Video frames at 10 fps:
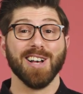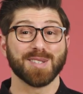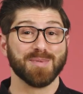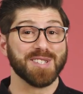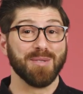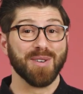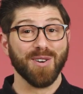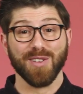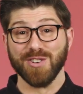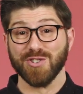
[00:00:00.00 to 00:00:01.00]
customers that would
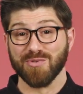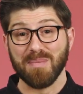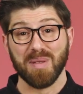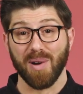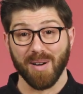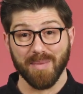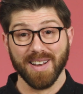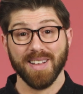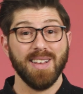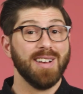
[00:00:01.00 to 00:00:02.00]
go to the drum
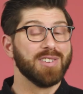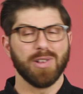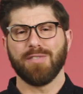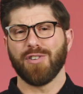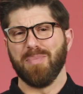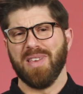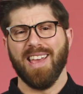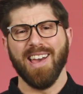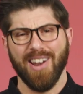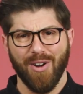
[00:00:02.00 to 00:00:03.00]
department to look for a
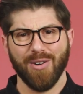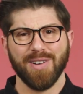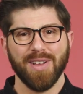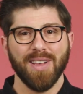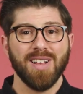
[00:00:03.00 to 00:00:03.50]
piano.